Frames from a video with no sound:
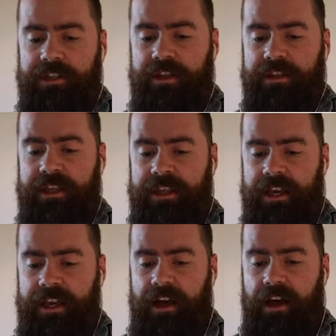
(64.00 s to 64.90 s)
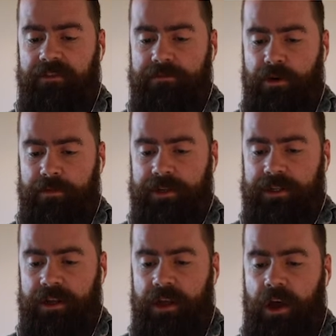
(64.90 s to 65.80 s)
to think of a moment
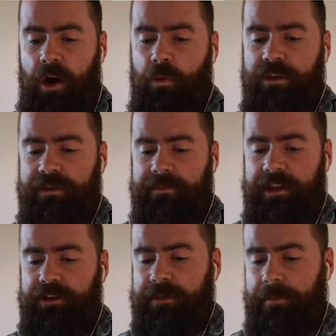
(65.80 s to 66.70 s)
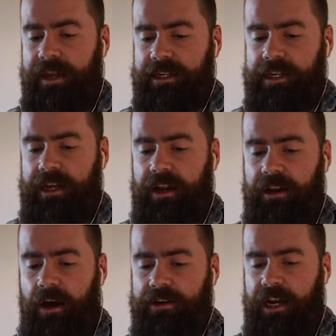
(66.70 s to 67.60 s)
when something you spent a
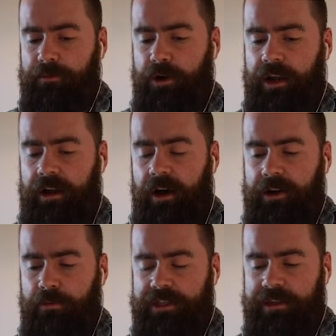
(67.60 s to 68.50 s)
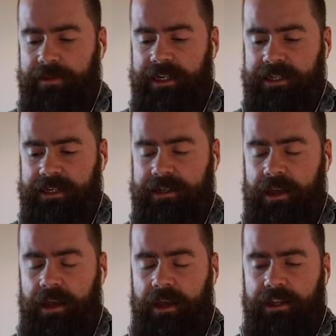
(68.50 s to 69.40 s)
long time working on was completed.
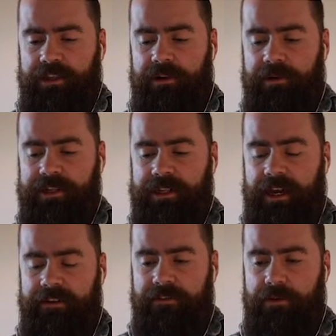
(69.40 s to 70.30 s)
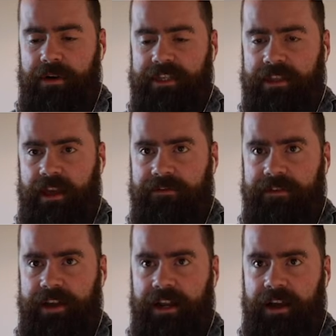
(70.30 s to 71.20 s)
So I want you to kind of focus on that
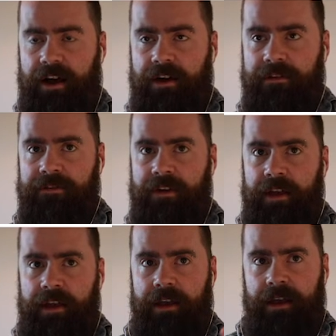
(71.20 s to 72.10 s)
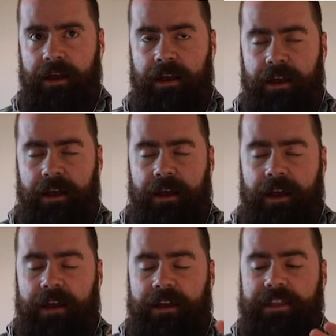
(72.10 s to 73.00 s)
feeling of
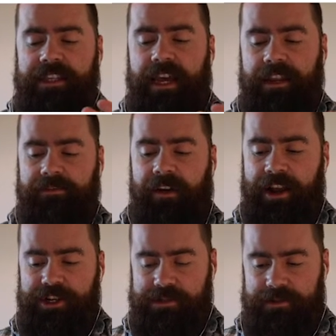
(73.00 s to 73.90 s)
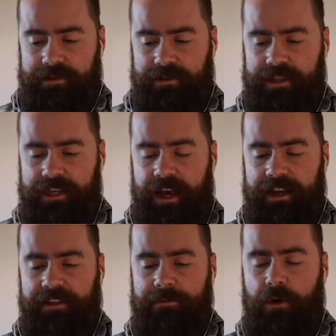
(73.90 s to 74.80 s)
the satisfaction, the
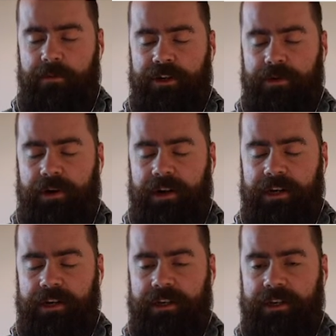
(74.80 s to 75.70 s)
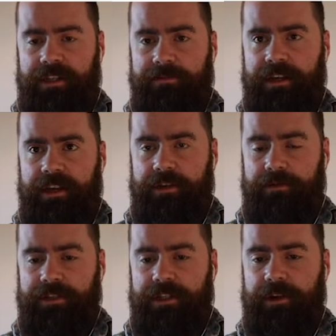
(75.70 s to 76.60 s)
moment when something
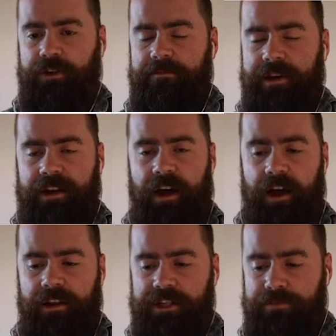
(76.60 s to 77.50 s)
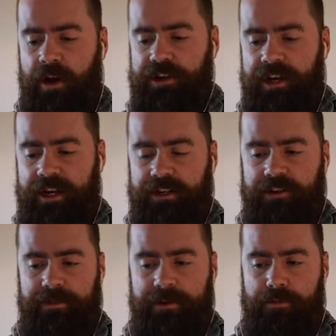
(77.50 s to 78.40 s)
it could have been a college project, it could
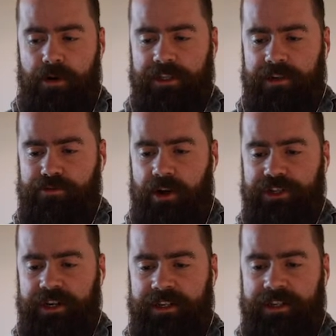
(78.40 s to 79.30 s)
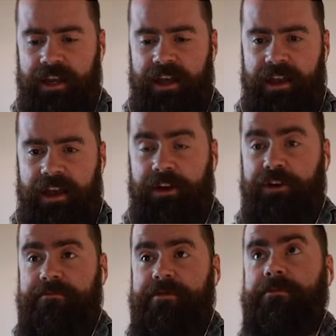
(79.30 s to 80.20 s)
have been a personal project, it
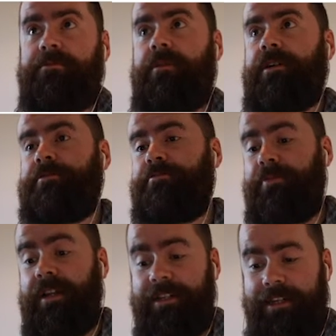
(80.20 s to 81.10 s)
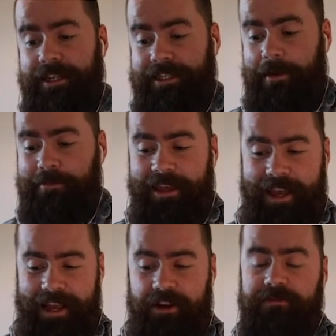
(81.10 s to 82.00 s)
could have been building
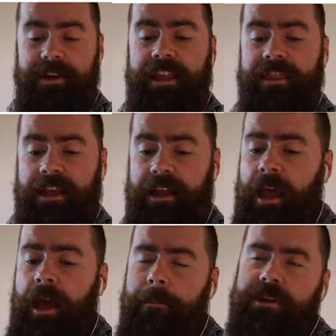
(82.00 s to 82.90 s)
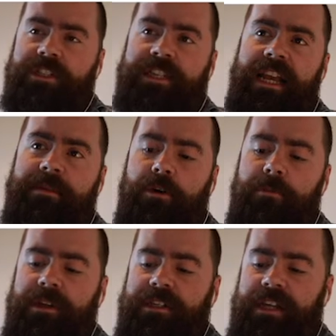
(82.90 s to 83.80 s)
something, it could have been anything. But just take a
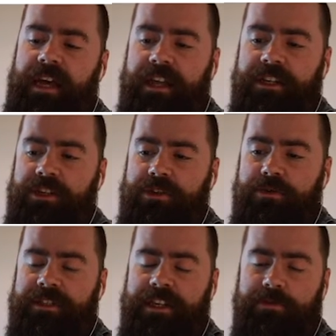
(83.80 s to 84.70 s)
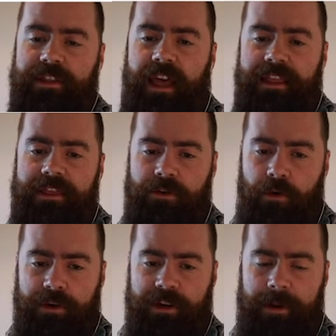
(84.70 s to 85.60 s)
moment to sit with that thought
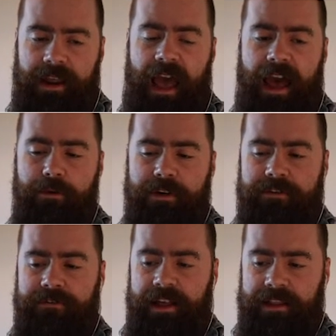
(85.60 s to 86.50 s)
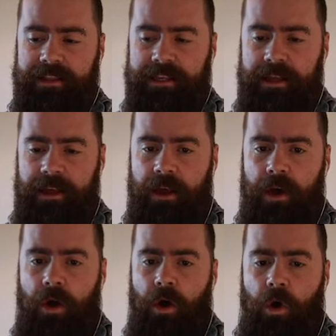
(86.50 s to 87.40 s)
about how it felt
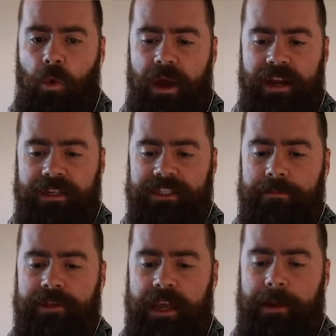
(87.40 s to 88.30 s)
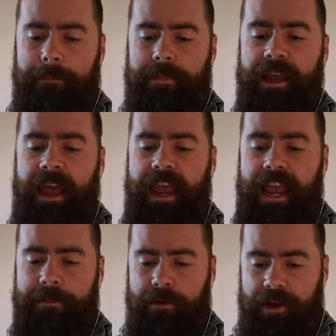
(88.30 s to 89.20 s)
when something became
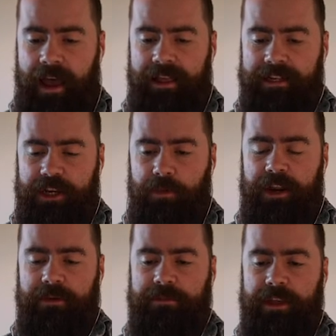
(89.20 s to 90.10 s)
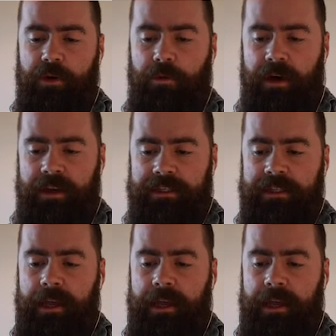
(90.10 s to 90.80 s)
a reality, when something was